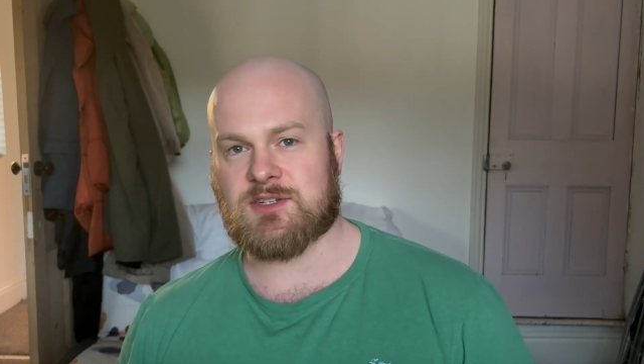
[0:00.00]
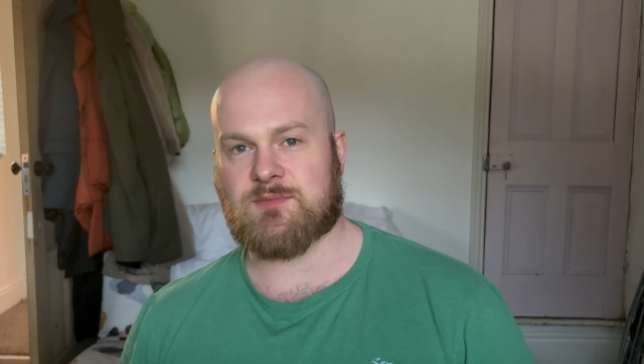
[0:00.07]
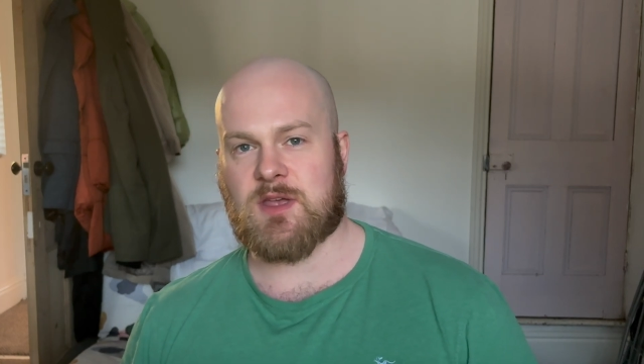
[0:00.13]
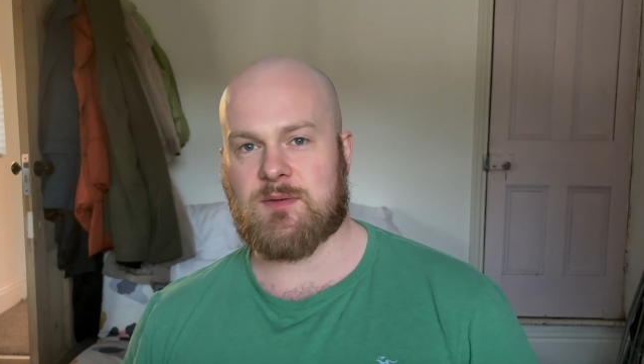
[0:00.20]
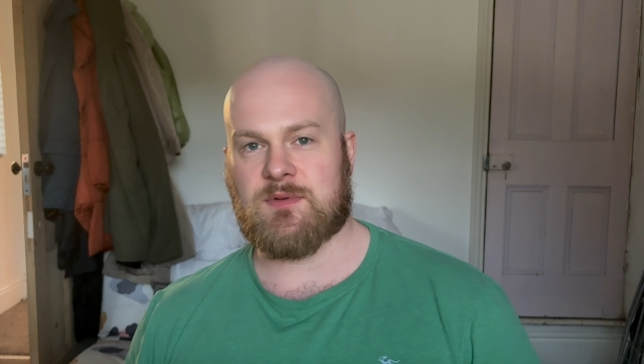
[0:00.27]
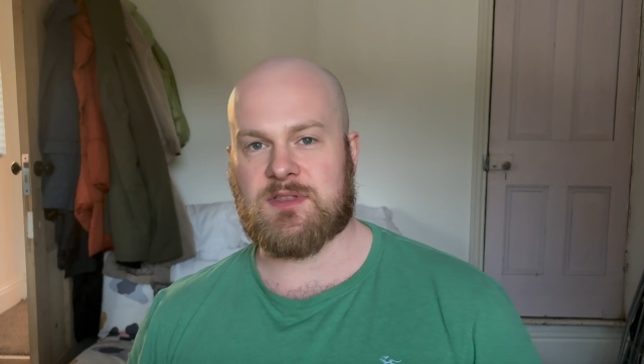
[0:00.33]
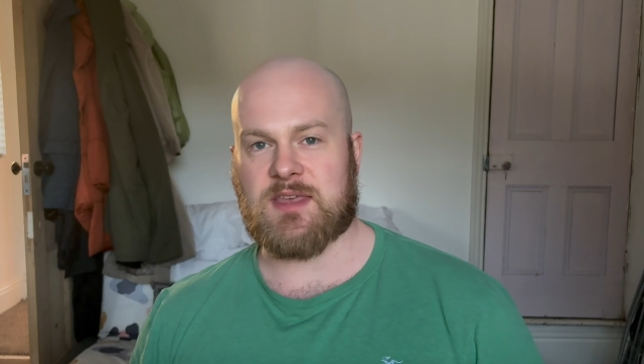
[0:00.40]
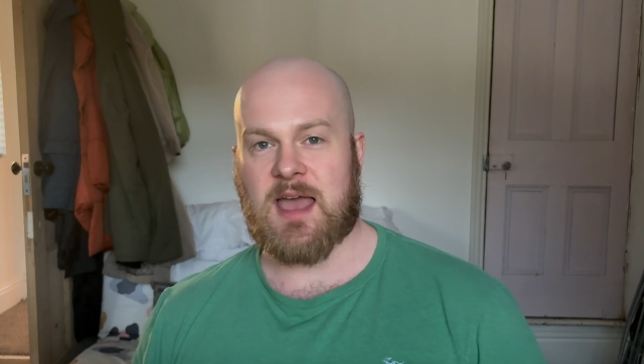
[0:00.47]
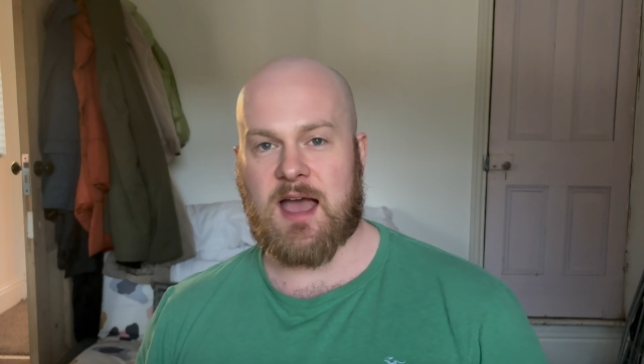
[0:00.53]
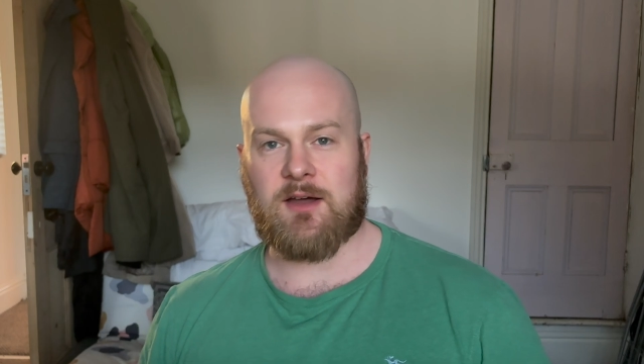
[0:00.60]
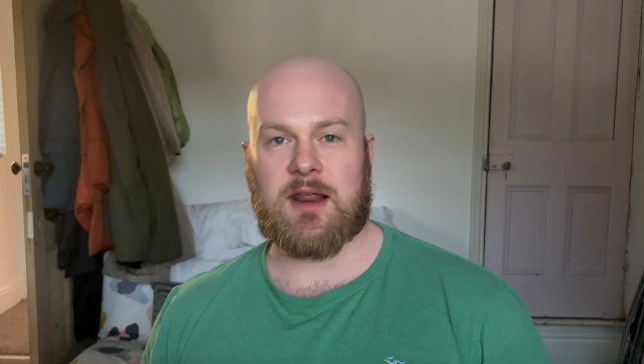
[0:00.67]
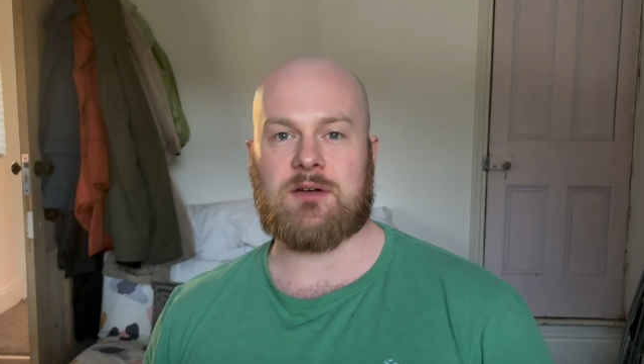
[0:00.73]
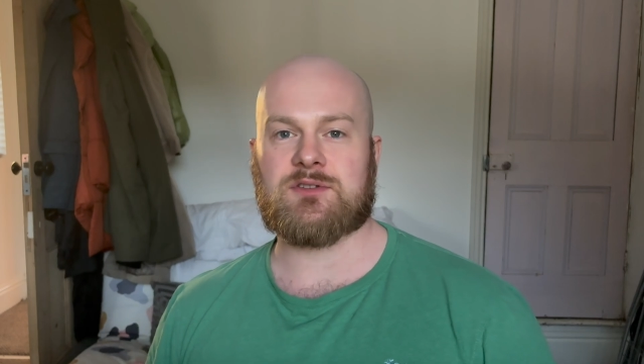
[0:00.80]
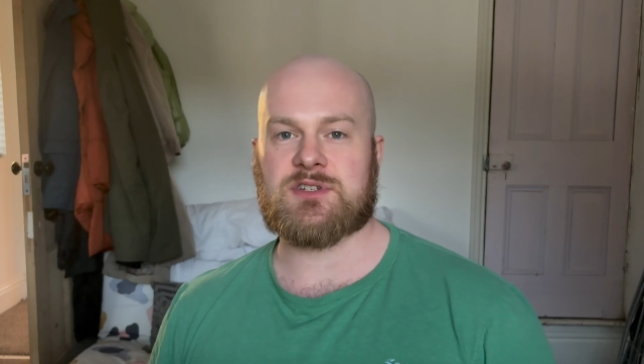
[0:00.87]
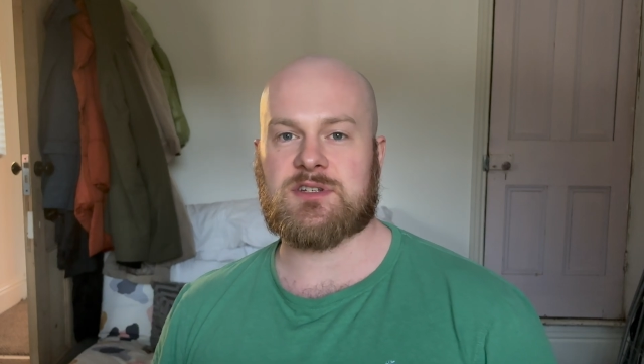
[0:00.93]
maybe the
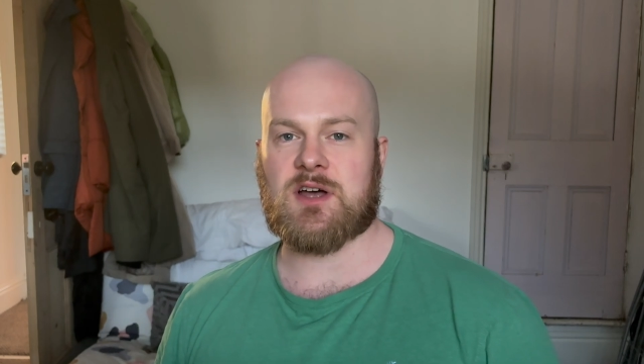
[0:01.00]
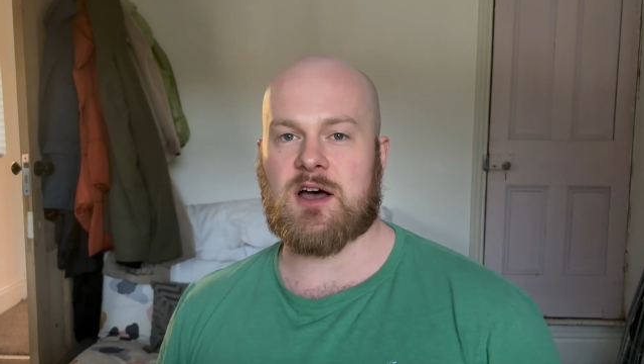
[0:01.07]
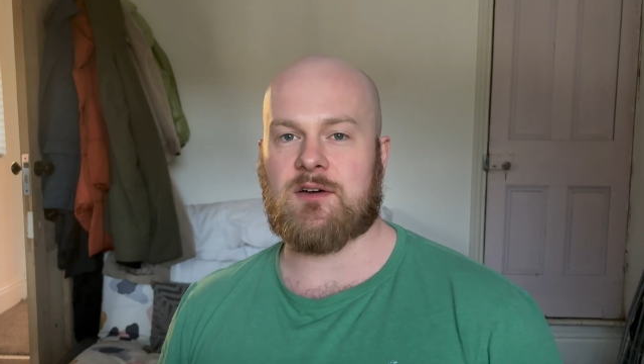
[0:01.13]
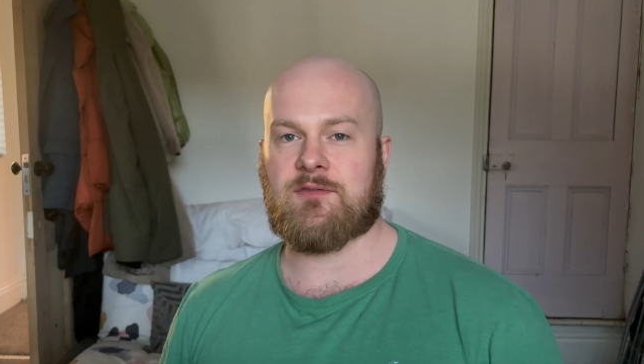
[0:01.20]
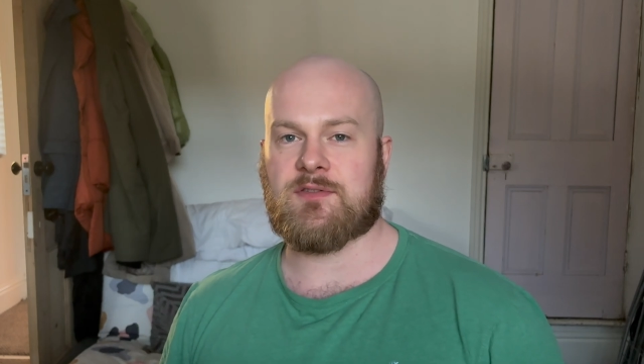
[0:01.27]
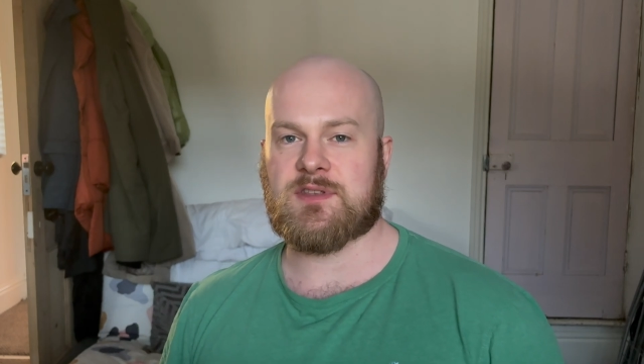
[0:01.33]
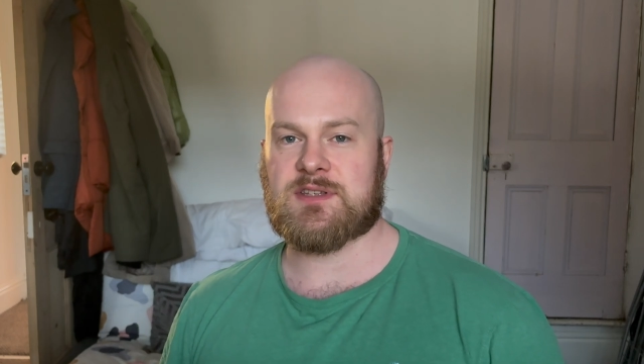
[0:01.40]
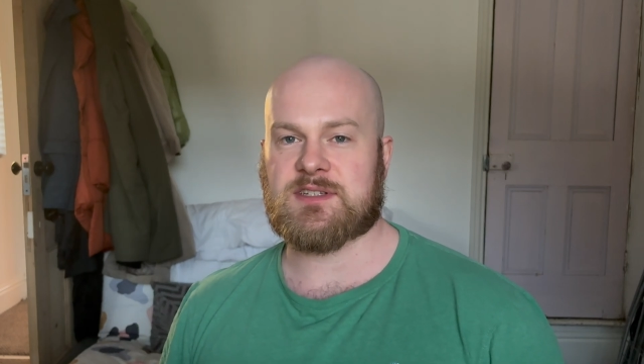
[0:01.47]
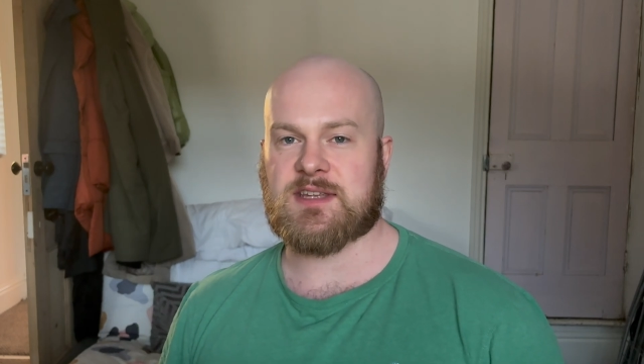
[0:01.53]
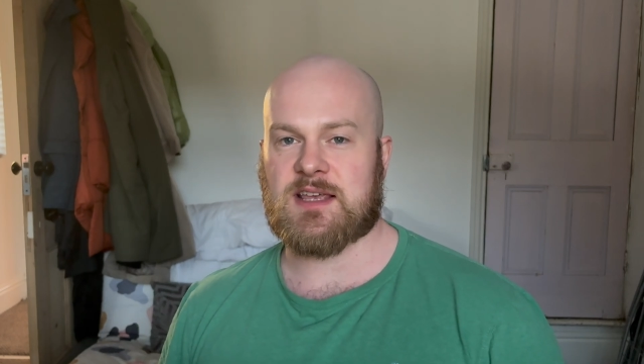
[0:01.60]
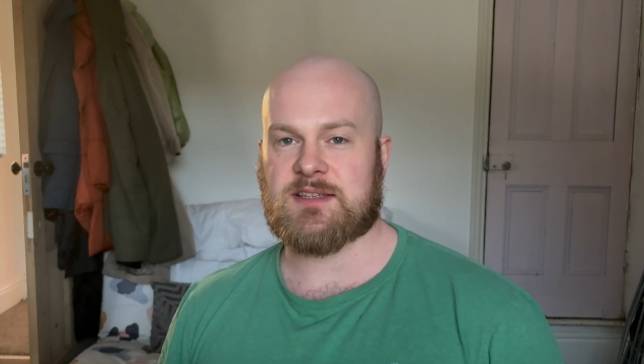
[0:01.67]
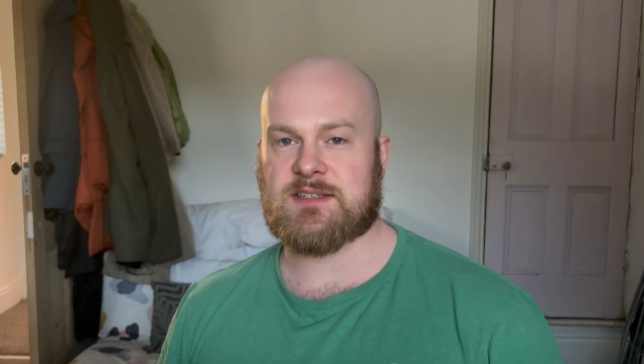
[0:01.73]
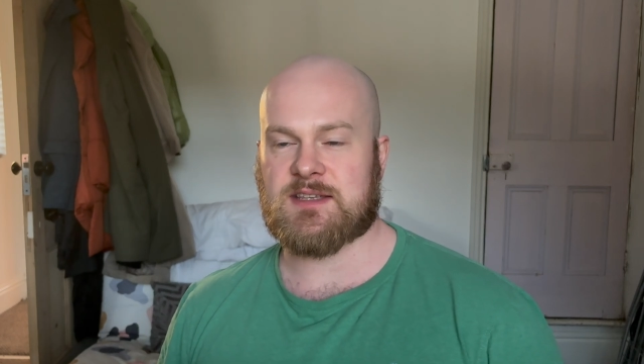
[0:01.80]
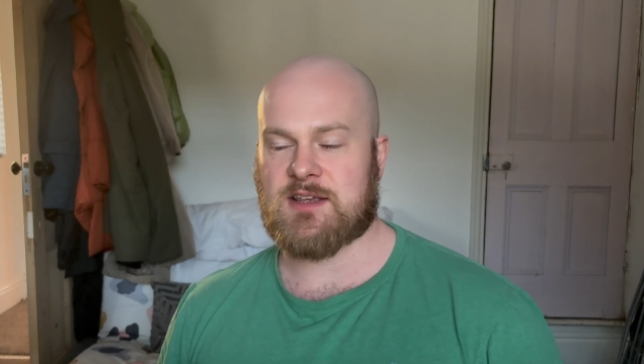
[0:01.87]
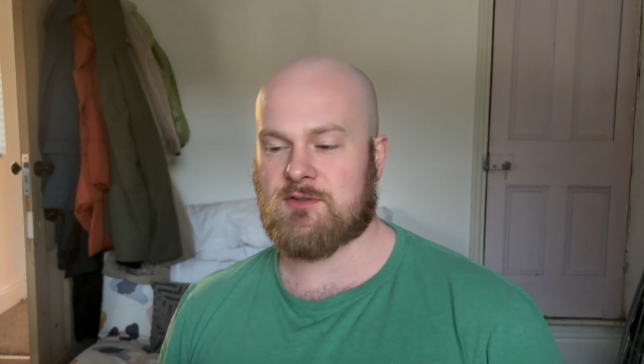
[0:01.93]
out-and-out star for this
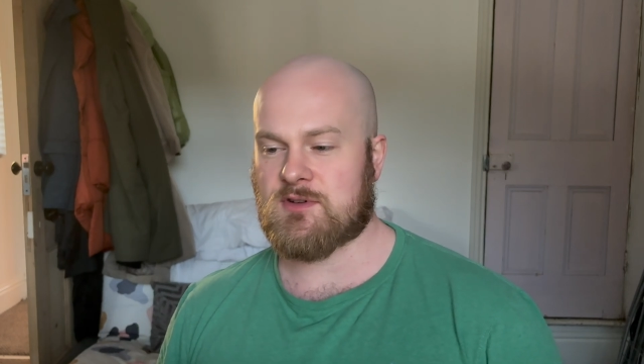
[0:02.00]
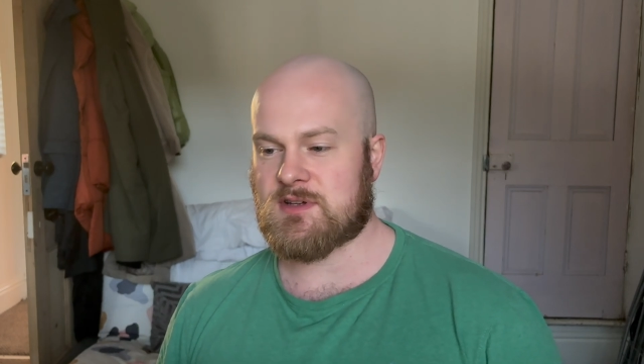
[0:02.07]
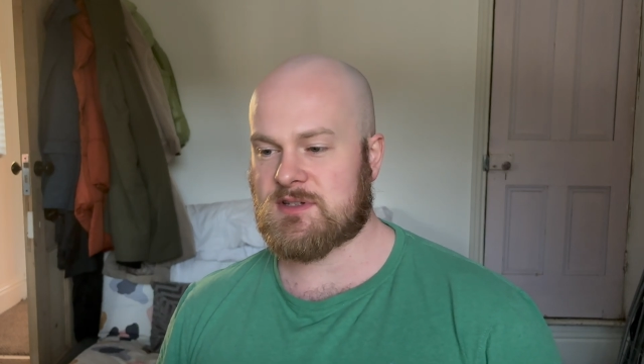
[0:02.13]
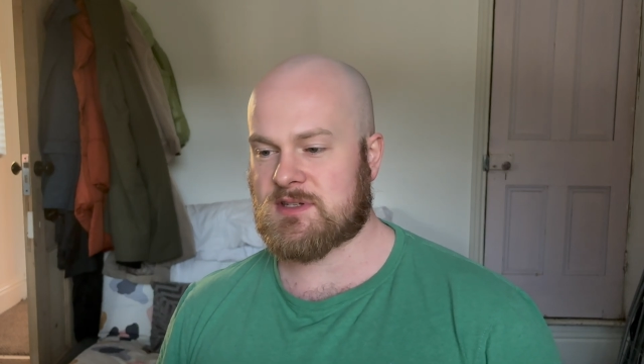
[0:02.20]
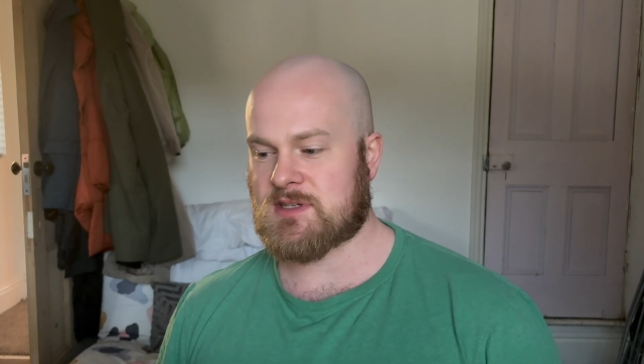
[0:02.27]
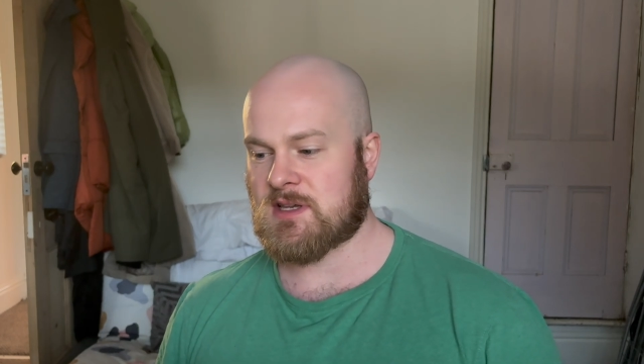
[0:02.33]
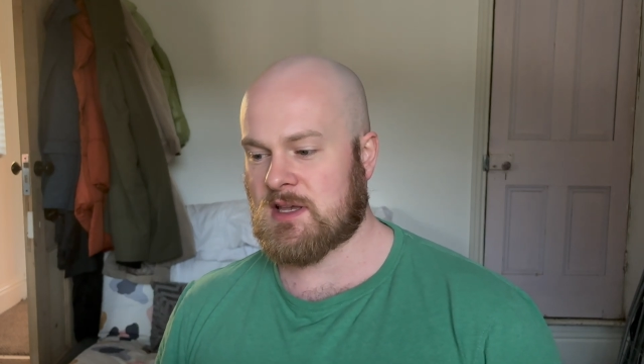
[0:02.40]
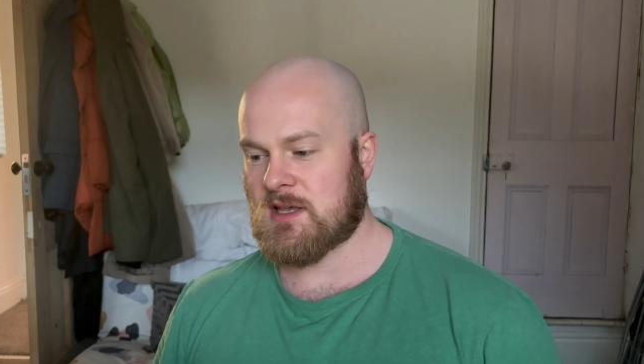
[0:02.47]
test series.